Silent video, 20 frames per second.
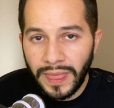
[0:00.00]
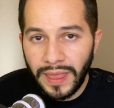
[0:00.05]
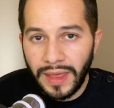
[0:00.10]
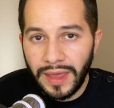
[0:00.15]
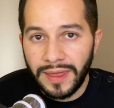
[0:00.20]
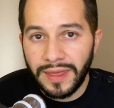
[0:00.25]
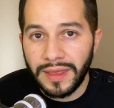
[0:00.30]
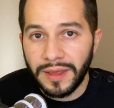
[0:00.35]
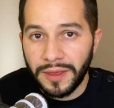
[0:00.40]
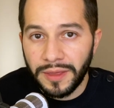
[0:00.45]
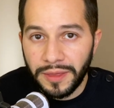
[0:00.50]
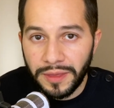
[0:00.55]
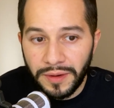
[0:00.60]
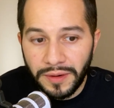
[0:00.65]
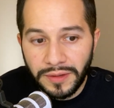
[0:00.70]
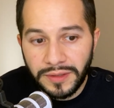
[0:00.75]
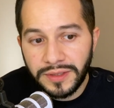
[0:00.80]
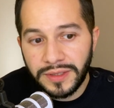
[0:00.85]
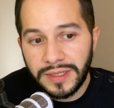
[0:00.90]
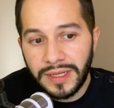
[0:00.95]
The
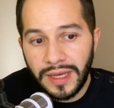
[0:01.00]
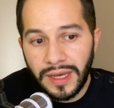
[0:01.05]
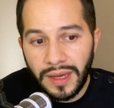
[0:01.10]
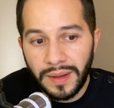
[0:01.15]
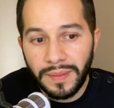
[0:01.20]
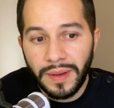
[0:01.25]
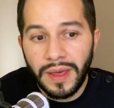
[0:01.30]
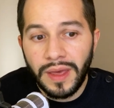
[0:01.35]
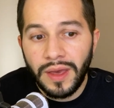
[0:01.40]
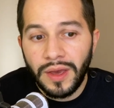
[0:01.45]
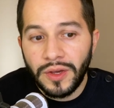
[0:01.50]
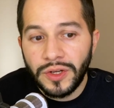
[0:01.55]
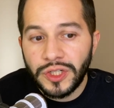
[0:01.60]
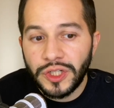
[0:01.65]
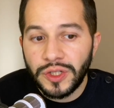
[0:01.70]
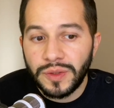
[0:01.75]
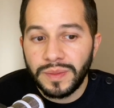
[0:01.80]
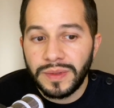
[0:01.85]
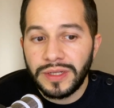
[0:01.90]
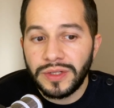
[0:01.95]
third step
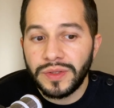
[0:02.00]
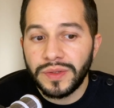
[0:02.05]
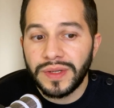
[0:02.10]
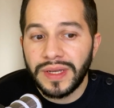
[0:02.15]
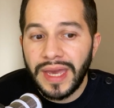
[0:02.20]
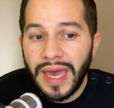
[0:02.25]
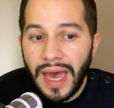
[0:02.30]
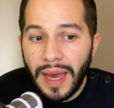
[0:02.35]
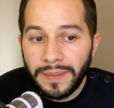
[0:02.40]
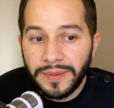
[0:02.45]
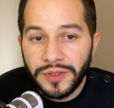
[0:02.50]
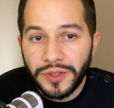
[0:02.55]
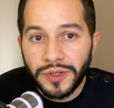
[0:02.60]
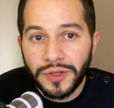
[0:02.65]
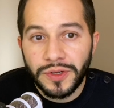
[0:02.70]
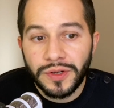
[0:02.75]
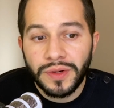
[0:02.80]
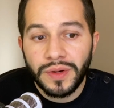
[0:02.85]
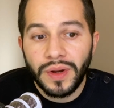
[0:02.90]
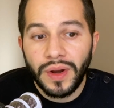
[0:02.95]
should be to
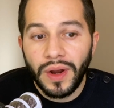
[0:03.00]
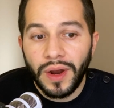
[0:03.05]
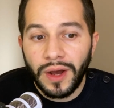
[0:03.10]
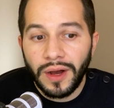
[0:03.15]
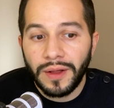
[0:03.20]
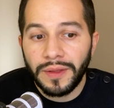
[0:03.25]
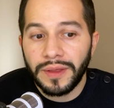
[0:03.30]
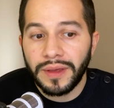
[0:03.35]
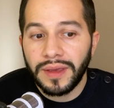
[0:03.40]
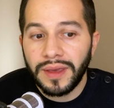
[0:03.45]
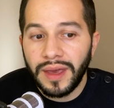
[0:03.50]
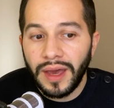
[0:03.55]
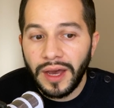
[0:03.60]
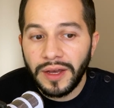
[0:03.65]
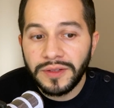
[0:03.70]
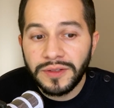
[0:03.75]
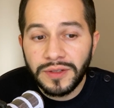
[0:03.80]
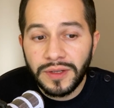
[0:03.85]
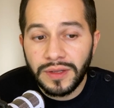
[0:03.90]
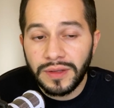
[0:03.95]
capture all the
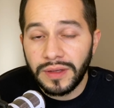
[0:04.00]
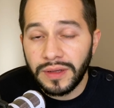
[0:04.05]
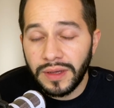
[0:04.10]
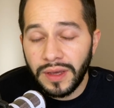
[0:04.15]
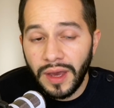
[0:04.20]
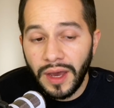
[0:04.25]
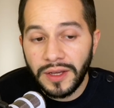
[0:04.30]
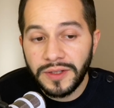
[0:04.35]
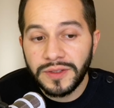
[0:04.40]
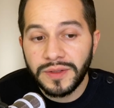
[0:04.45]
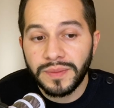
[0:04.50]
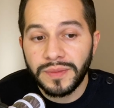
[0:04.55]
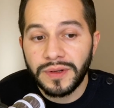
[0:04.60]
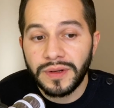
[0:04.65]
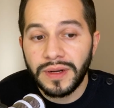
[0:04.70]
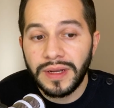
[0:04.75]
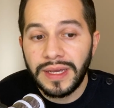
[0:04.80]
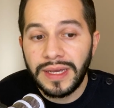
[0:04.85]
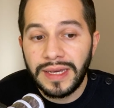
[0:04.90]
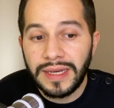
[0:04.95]

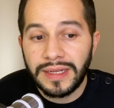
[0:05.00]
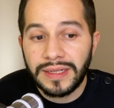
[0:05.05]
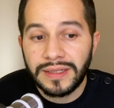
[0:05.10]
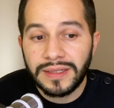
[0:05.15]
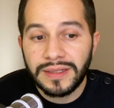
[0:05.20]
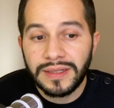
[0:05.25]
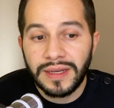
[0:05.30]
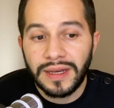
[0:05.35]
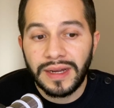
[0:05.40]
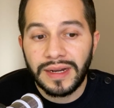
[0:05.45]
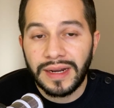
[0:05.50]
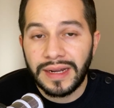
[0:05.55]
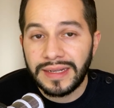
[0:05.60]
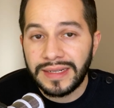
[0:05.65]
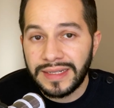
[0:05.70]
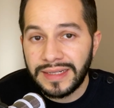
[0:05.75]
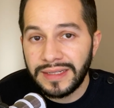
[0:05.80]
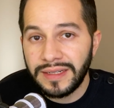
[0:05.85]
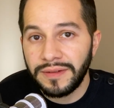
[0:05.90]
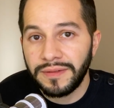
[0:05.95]
customer hints and
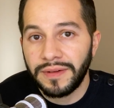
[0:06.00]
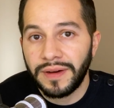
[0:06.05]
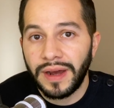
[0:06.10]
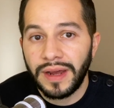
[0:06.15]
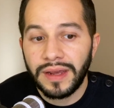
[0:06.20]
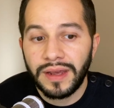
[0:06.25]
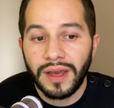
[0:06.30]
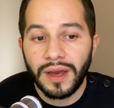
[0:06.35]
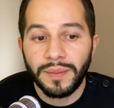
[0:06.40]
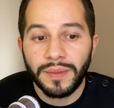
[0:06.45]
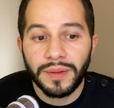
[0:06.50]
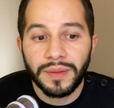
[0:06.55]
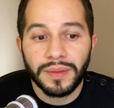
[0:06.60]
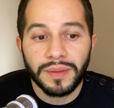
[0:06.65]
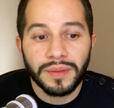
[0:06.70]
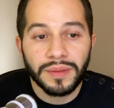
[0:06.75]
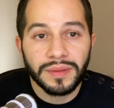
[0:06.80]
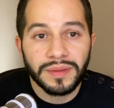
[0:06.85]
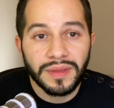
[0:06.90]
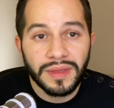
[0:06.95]
identify
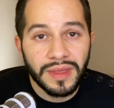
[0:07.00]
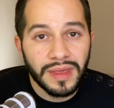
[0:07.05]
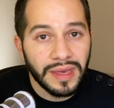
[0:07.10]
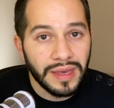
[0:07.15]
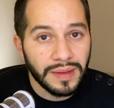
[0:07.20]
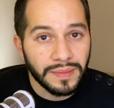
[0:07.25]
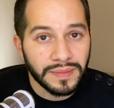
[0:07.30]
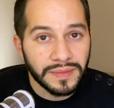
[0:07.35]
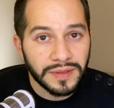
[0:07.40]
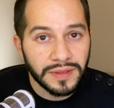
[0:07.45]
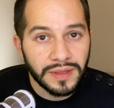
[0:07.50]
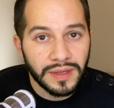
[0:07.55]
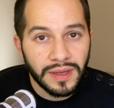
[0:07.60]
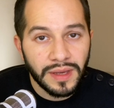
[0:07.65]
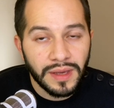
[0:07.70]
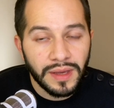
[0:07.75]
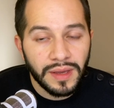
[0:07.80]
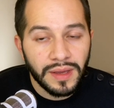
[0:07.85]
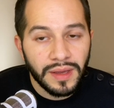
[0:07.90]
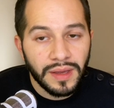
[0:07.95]
common themes.
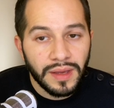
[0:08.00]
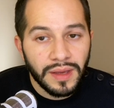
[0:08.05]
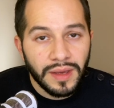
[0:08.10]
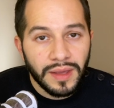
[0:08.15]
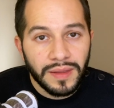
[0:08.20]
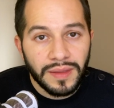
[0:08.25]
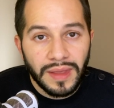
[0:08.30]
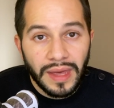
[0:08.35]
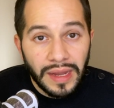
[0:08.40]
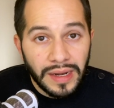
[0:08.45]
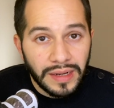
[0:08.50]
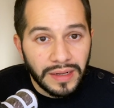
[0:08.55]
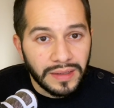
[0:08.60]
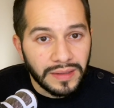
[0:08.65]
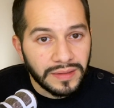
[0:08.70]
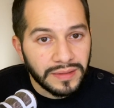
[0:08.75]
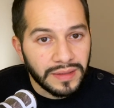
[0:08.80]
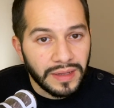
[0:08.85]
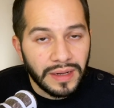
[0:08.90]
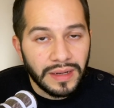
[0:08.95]
That
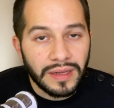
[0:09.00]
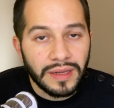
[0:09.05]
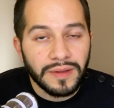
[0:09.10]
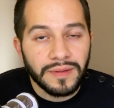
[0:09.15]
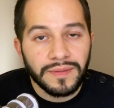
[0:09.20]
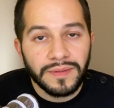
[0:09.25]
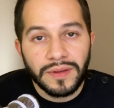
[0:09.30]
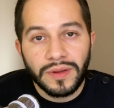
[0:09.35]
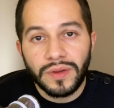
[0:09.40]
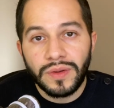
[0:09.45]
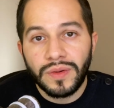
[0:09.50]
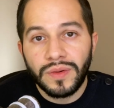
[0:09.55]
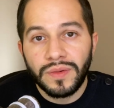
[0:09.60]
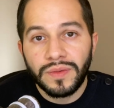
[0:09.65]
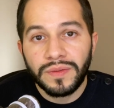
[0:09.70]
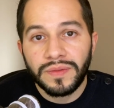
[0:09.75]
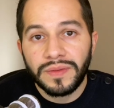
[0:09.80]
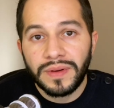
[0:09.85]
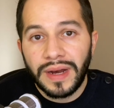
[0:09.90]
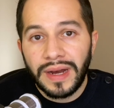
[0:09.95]
is, that if you
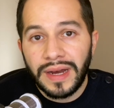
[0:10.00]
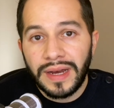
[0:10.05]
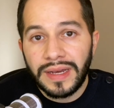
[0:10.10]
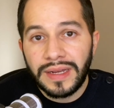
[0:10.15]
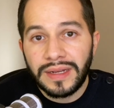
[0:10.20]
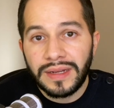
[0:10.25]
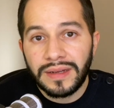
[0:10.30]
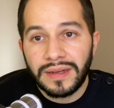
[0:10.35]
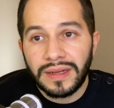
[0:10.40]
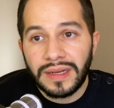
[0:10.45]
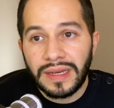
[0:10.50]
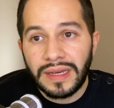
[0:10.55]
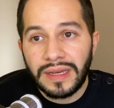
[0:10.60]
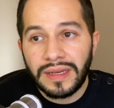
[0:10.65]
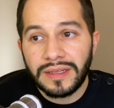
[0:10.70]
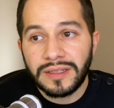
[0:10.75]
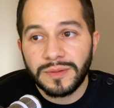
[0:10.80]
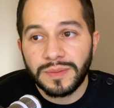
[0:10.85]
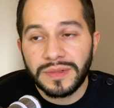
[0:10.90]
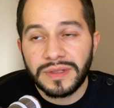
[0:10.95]
find
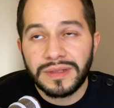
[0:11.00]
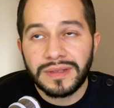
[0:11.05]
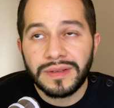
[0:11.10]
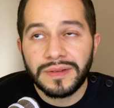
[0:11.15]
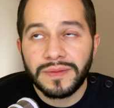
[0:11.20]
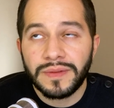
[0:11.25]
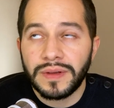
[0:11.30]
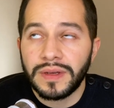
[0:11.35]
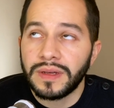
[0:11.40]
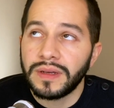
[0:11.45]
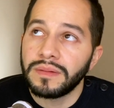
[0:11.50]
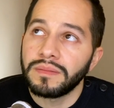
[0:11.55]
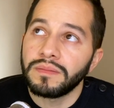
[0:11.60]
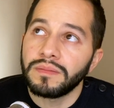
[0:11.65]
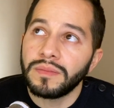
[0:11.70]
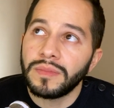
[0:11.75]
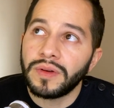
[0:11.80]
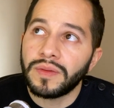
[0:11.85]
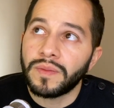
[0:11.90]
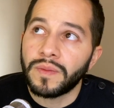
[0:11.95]
a specific
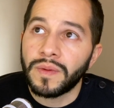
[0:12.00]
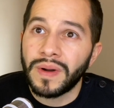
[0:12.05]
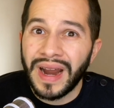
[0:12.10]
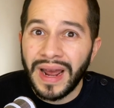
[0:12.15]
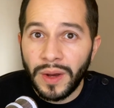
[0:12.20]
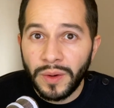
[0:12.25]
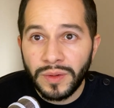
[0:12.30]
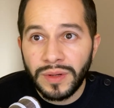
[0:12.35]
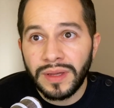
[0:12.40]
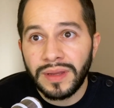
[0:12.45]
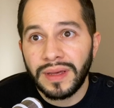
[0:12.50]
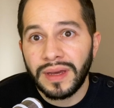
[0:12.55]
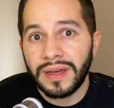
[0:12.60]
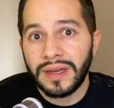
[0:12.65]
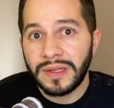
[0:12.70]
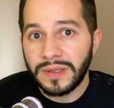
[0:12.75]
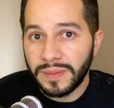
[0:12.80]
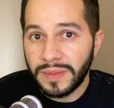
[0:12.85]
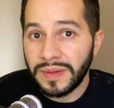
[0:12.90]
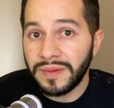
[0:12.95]
route that
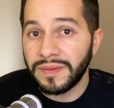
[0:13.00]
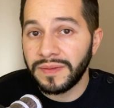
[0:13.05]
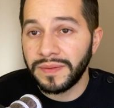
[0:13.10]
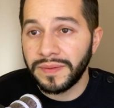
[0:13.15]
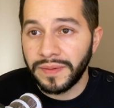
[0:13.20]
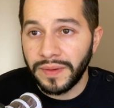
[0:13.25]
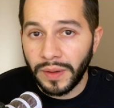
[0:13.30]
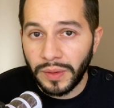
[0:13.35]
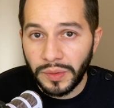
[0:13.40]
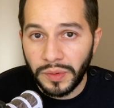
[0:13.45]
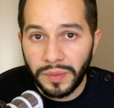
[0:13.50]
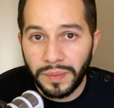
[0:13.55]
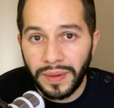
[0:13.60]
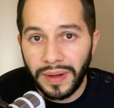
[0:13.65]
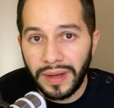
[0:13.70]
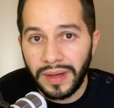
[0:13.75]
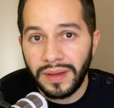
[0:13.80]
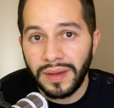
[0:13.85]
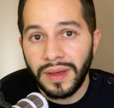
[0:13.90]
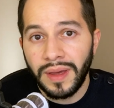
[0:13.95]
has been followed
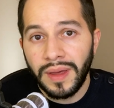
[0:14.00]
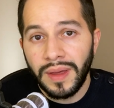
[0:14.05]
by